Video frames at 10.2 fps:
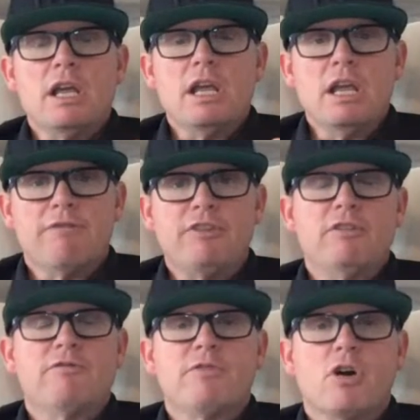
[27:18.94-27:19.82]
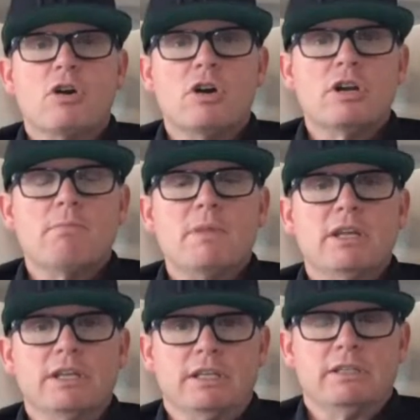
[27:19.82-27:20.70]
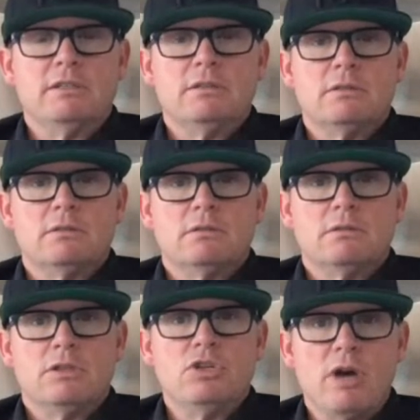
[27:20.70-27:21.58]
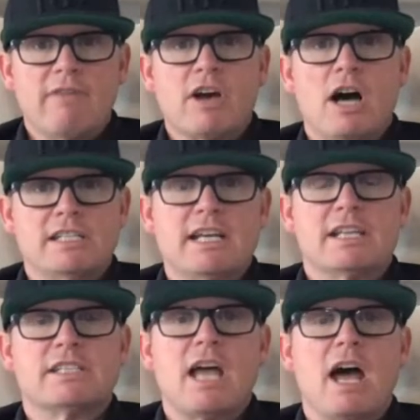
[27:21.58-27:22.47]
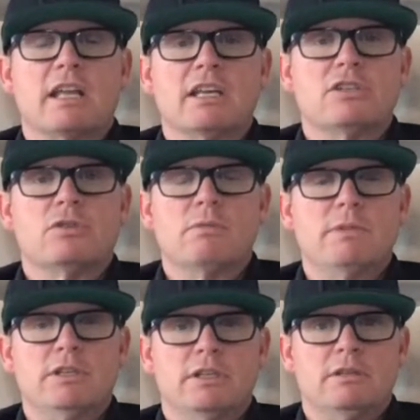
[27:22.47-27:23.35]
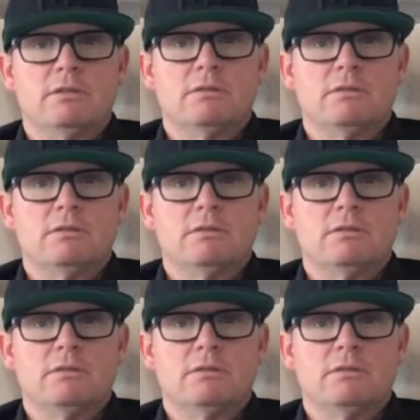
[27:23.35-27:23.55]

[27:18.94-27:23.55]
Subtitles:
If you've earned $1 million, you have context to how to get to $1 million.